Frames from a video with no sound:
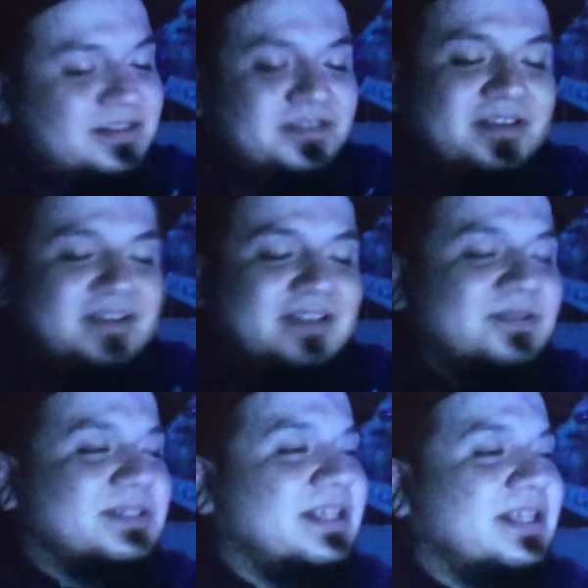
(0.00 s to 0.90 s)
You got little
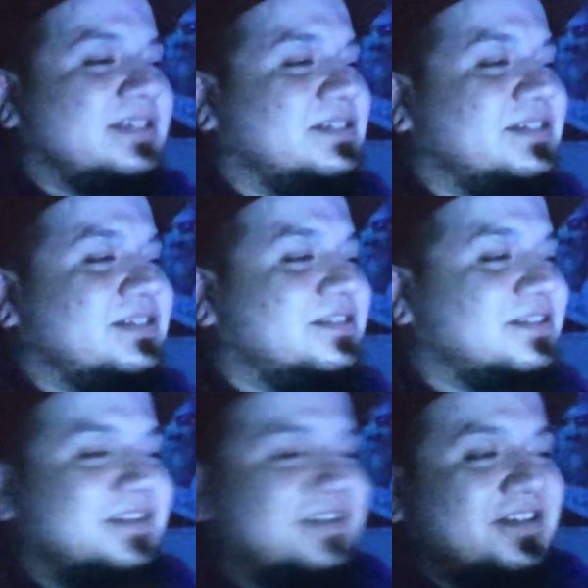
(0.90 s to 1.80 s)
slices.
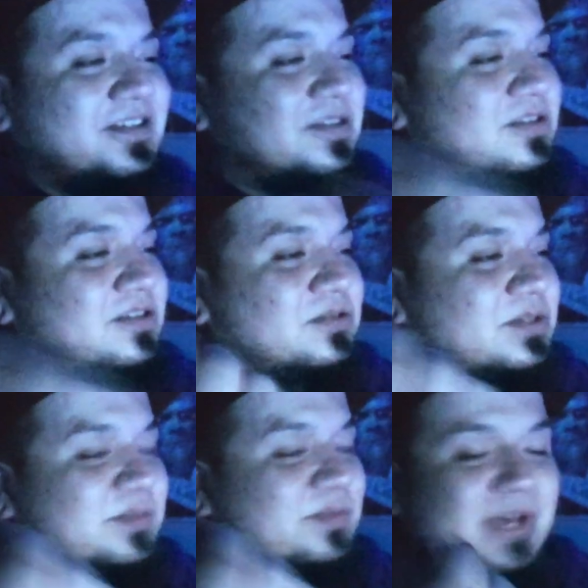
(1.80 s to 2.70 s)
You use them
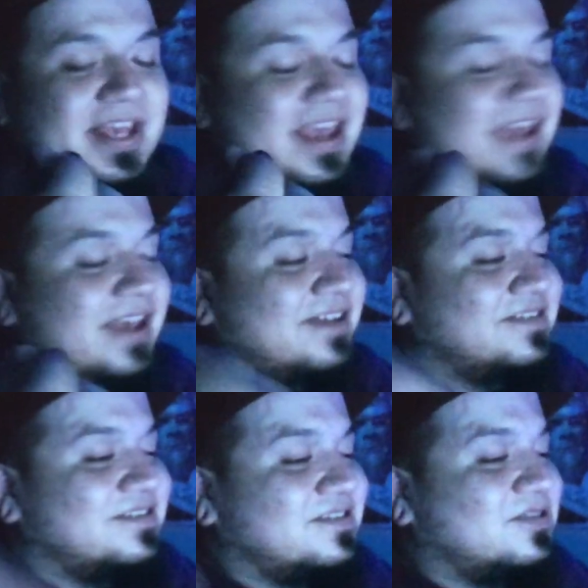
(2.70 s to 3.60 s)
by hand,
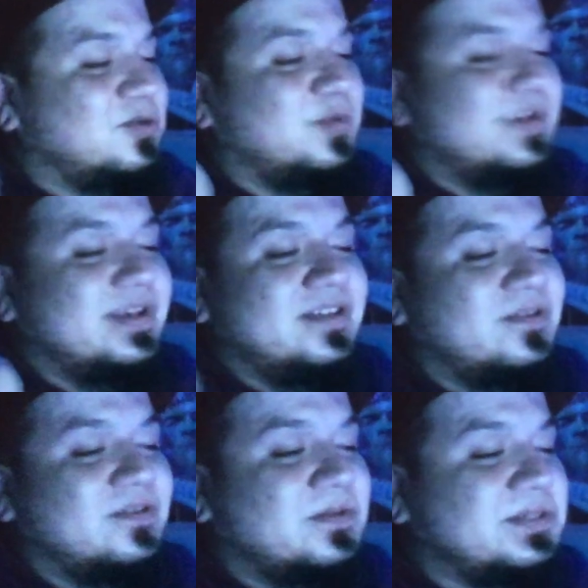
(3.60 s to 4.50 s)
toothpick. You
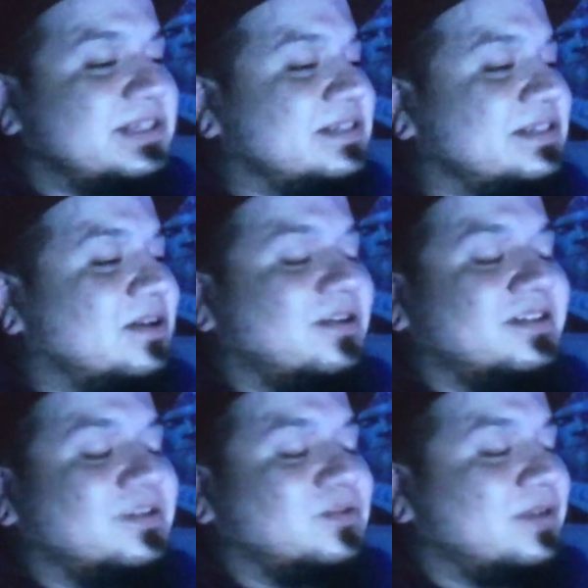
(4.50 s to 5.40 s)
use as garnish,
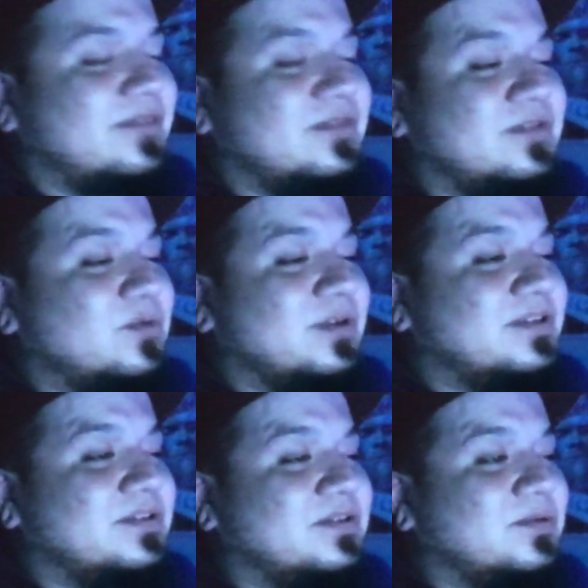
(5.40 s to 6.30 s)
whatever you want to do.